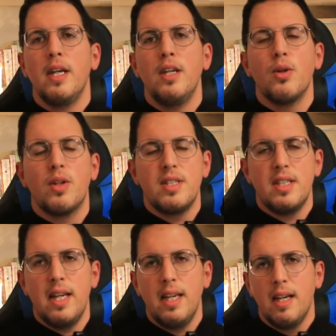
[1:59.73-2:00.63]
you can
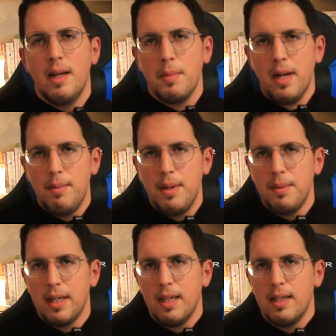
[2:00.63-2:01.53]
say Marhaba
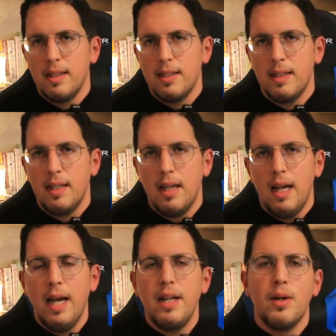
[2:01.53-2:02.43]
bik.
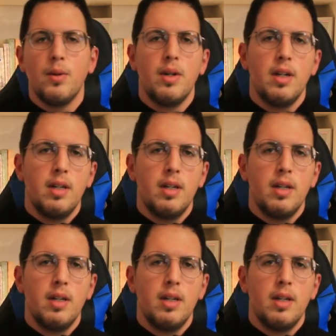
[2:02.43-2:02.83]
I know